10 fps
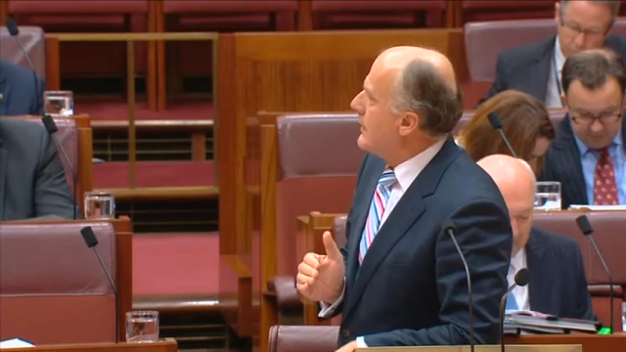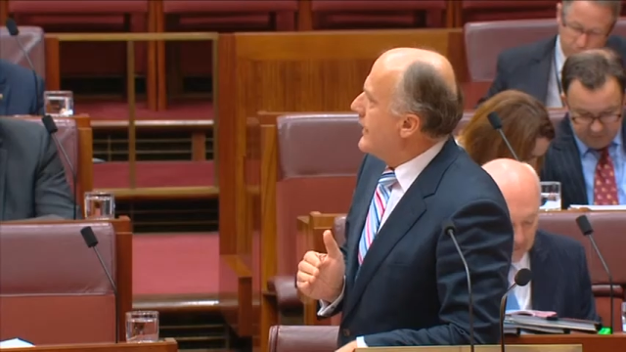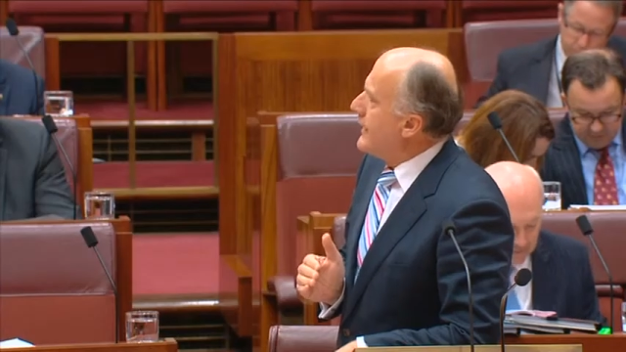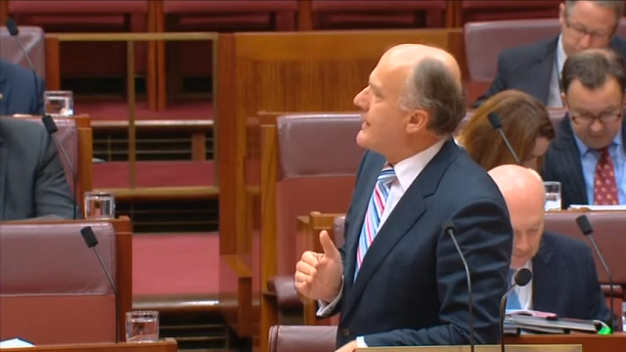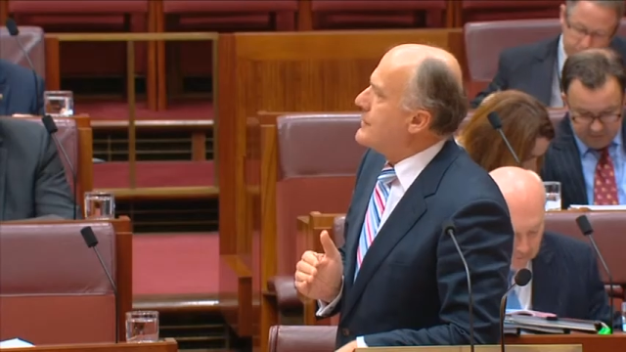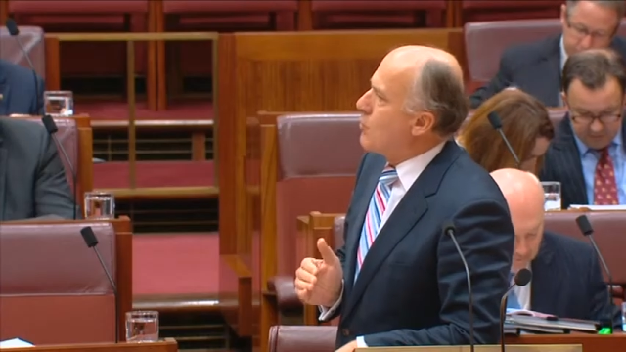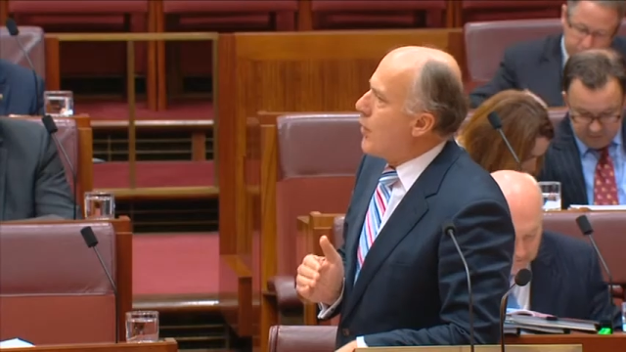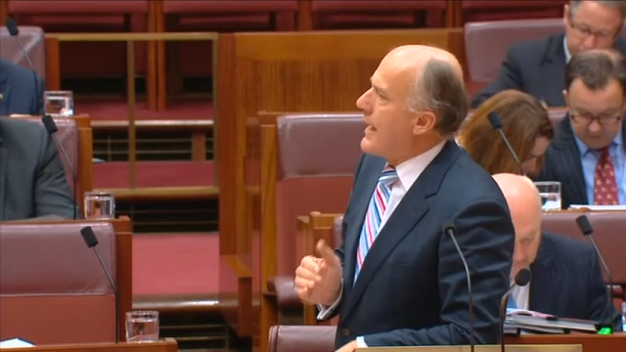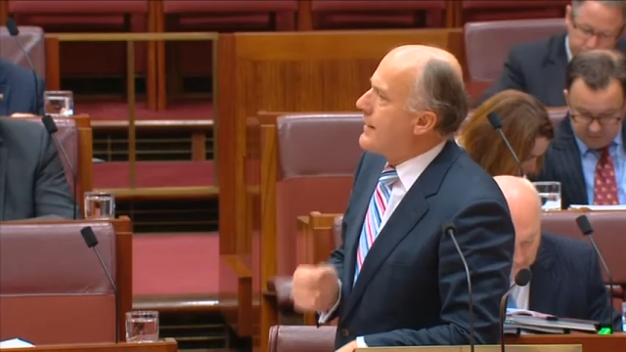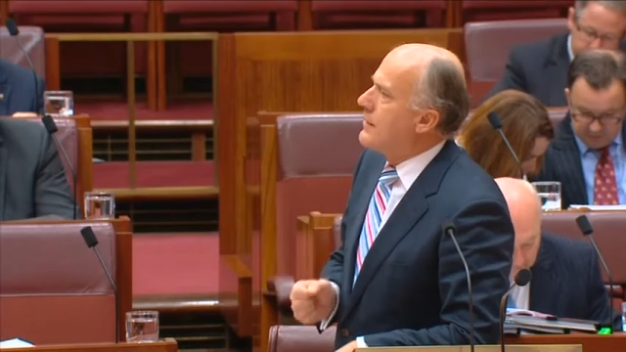Speaker 1: it is
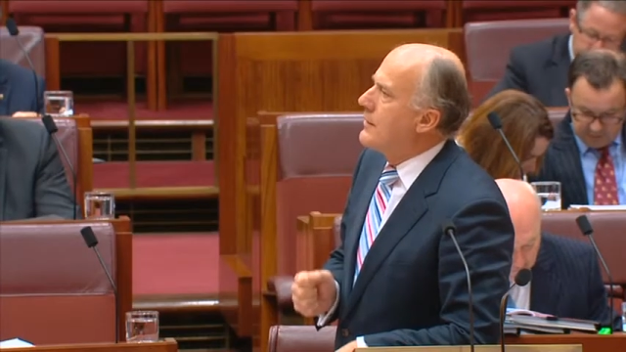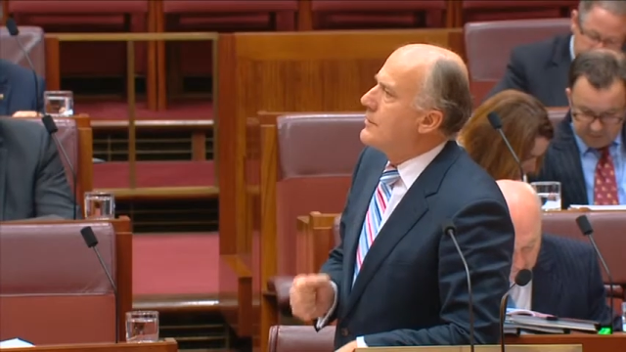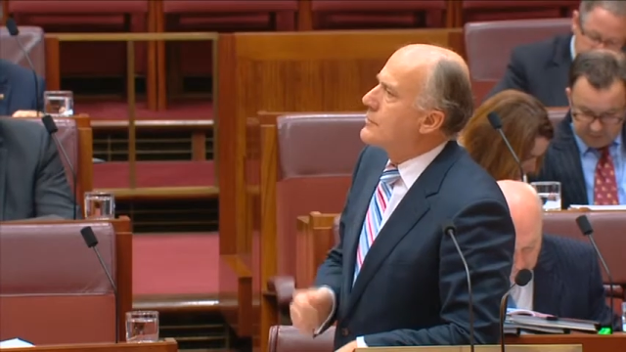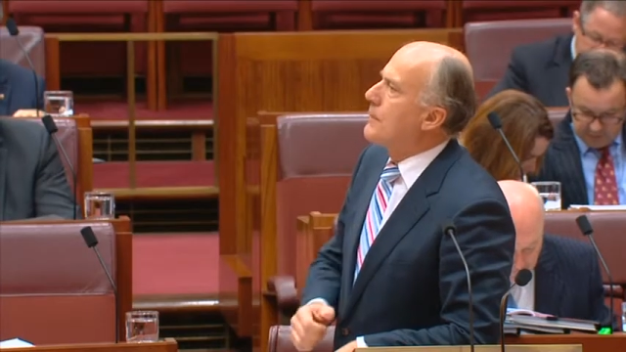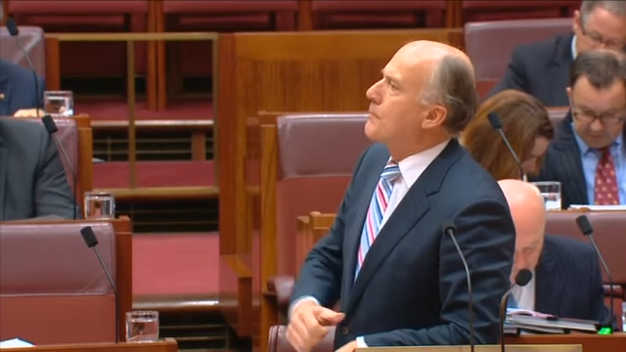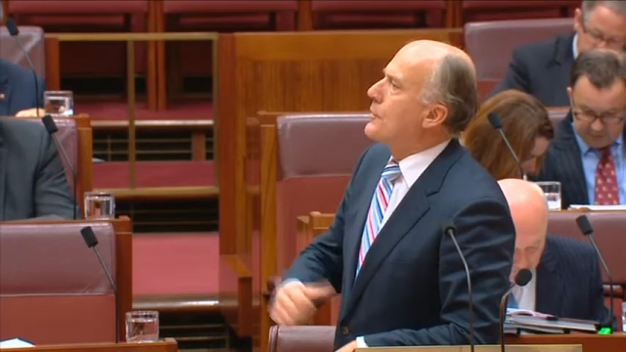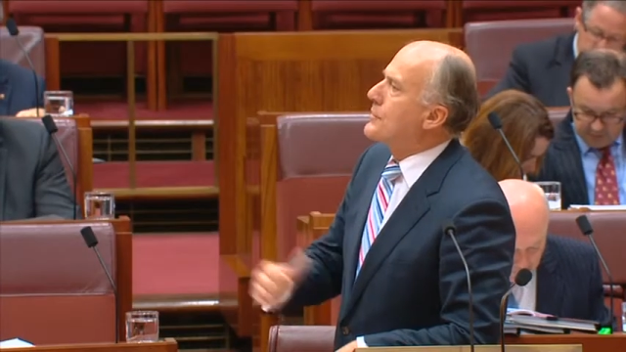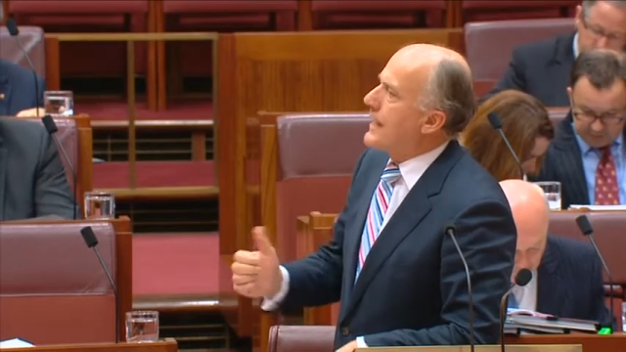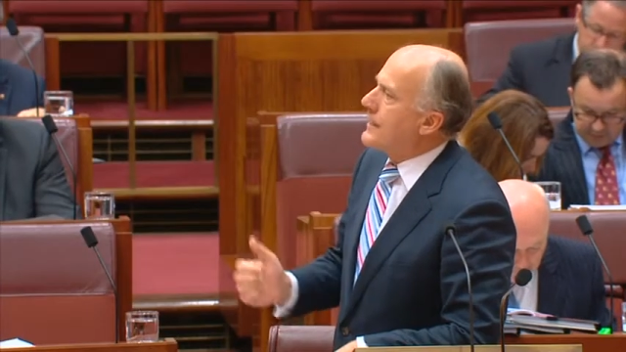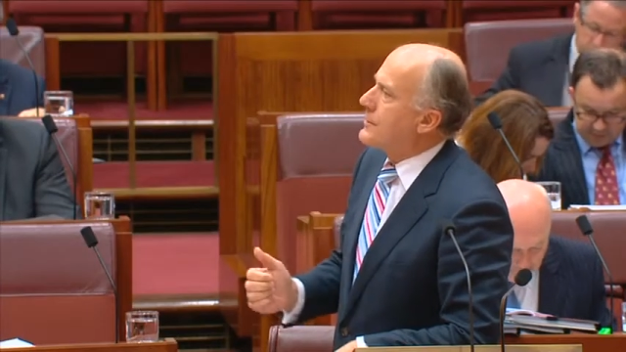one to
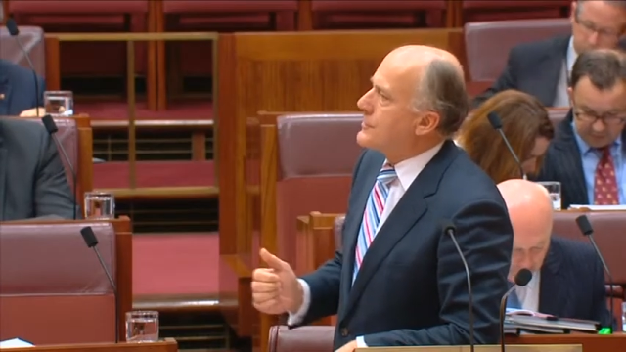protect